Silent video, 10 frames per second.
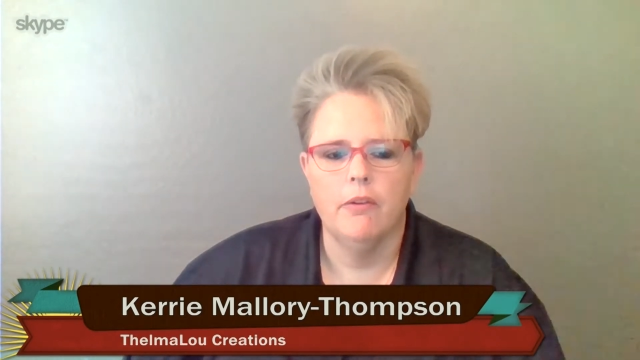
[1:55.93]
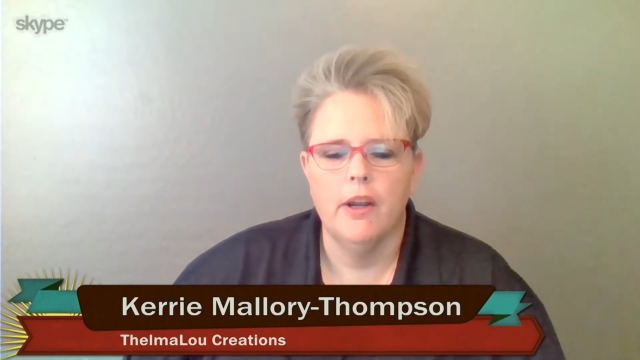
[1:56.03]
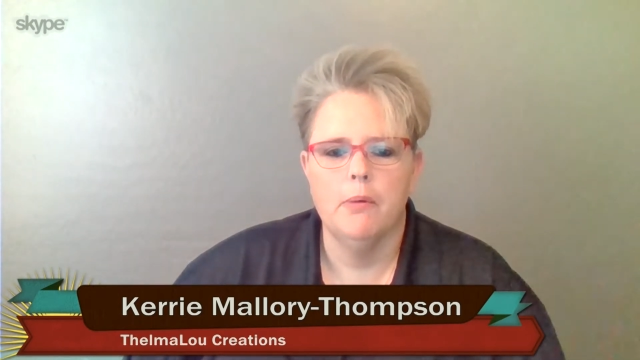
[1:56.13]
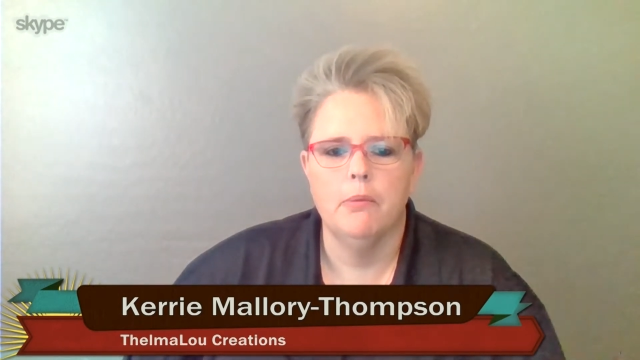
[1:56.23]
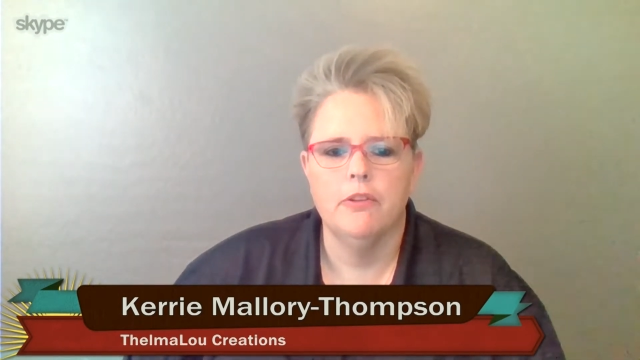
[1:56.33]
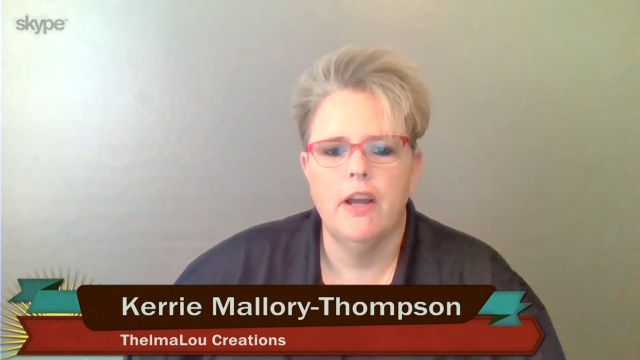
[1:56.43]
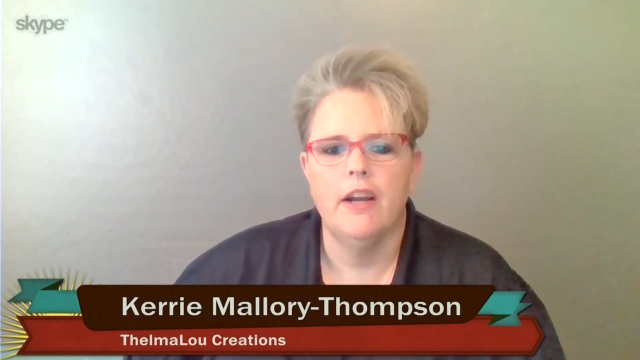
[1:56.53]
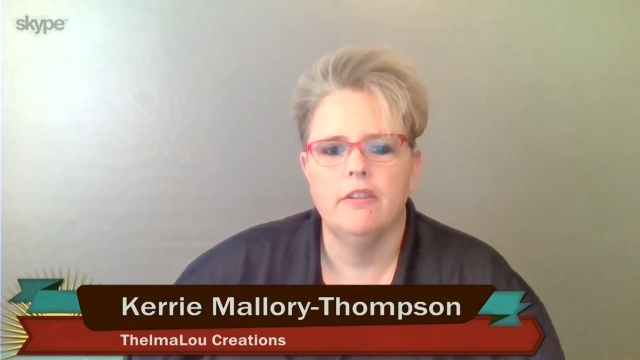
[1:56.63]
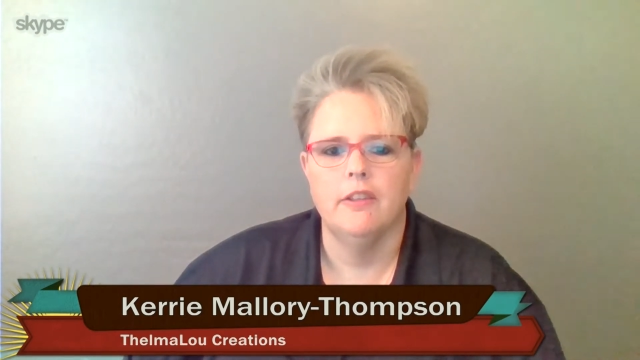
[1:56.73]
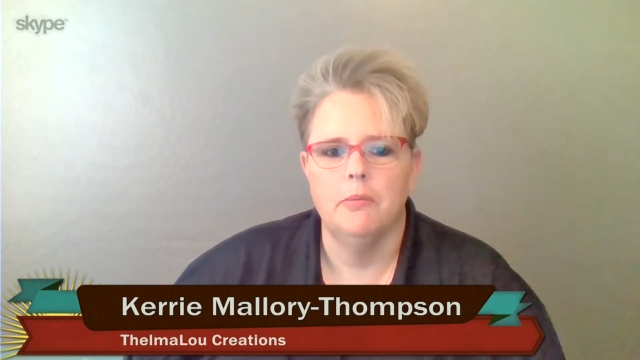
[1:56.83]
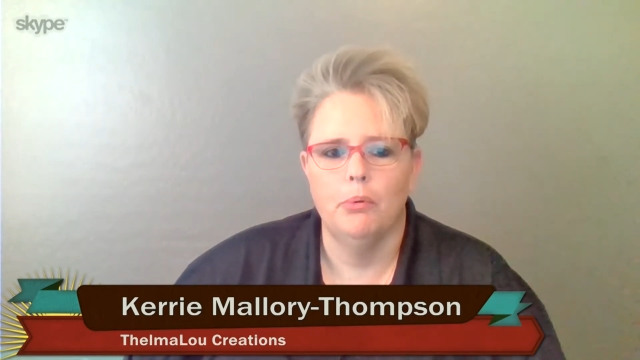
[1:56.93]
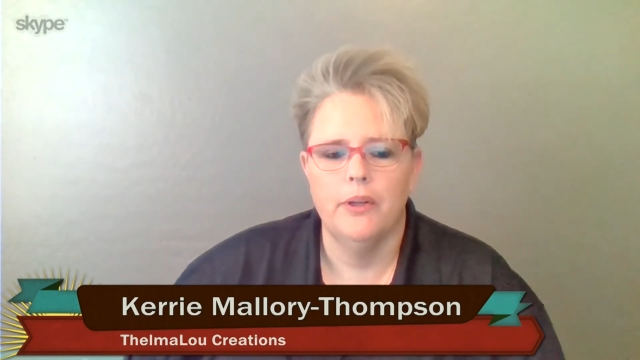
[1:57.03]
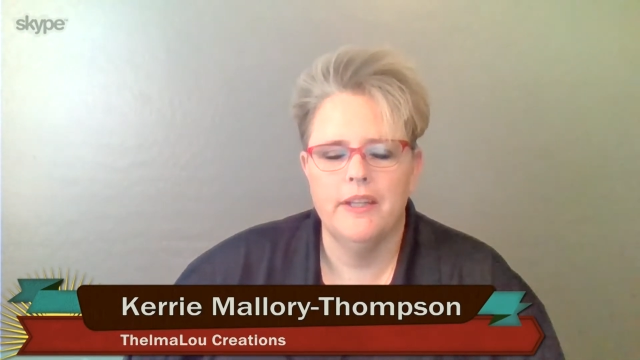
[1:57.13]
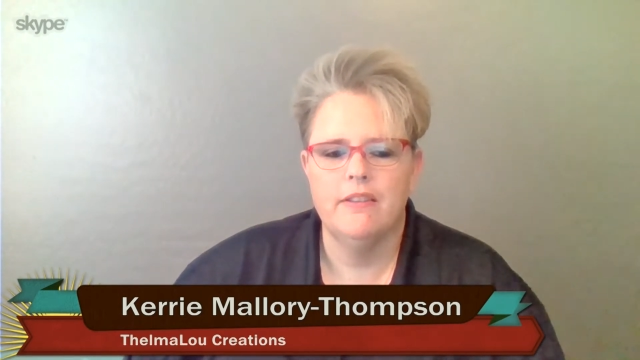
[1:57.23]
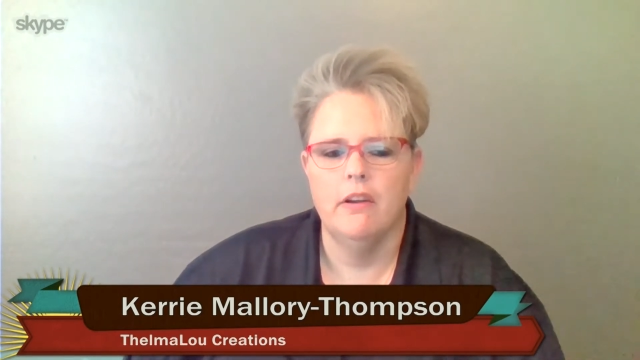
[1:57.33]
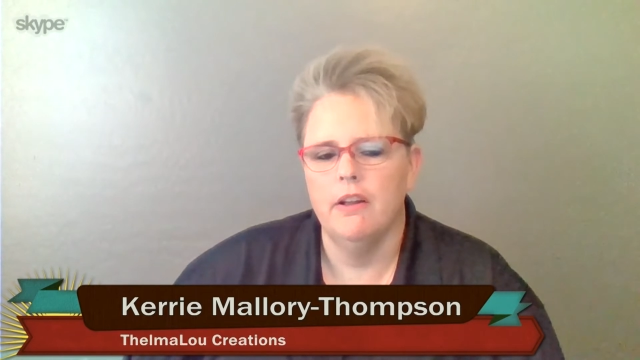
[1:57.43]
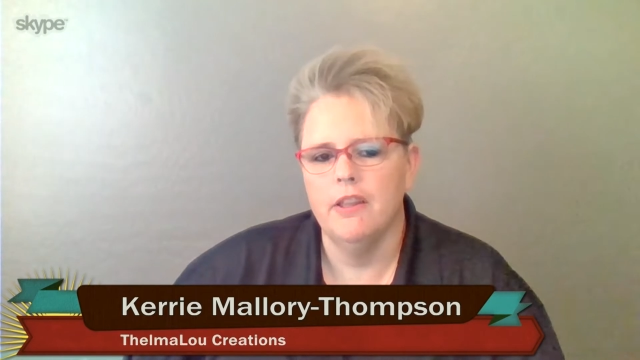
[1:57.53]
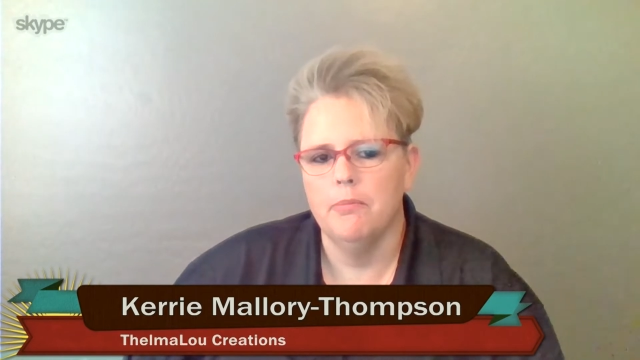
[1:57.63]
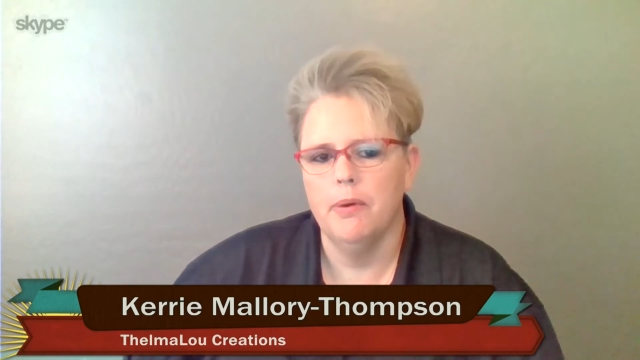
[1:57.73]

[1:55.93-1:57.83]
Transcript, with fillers: we're able to actually print on